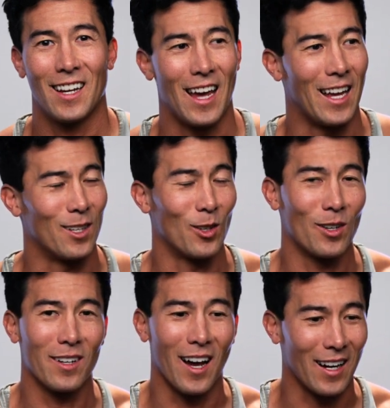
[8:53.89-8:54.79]
And you're
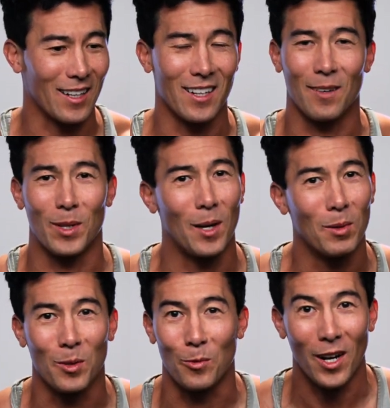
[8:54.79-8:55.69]
not gonna be able
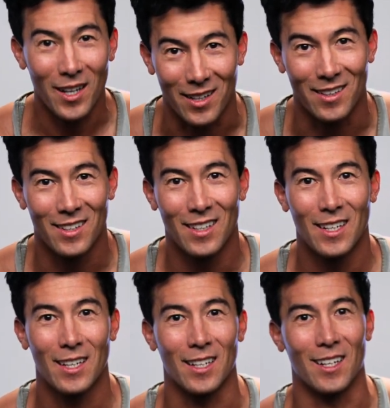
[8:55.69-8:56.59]
to run,
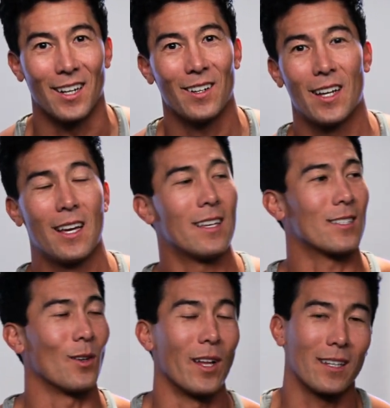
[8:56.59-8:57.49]

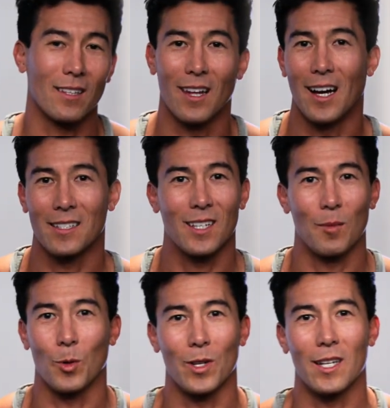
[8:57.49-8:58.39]
So like the last
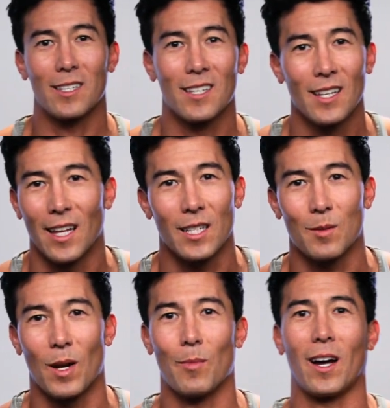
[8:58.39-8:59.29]
couple weeks, like
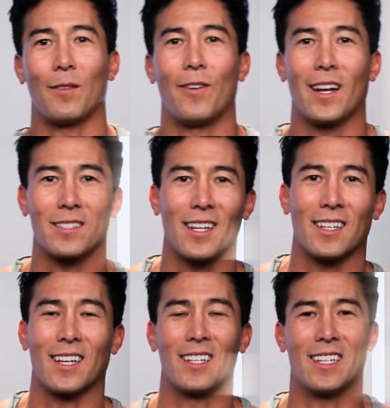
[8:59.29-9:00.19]
my body fat is like
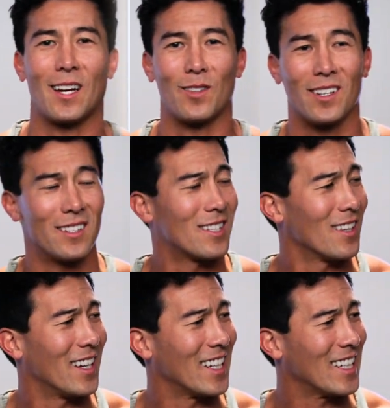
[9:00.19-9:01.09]
getting down into
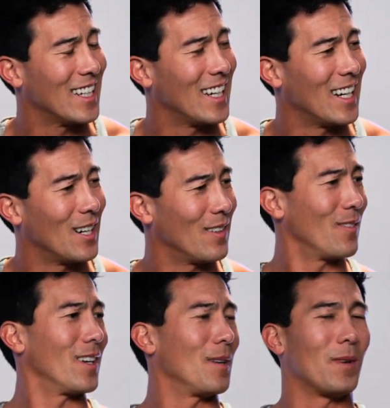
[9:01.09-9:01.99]
like,
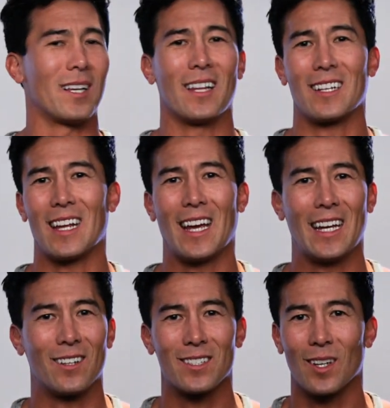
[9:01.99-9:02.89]
where am I, like
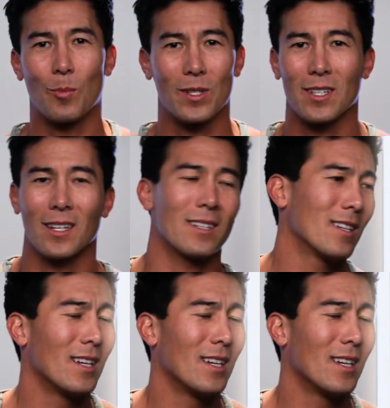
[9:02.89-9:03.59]
8% or so.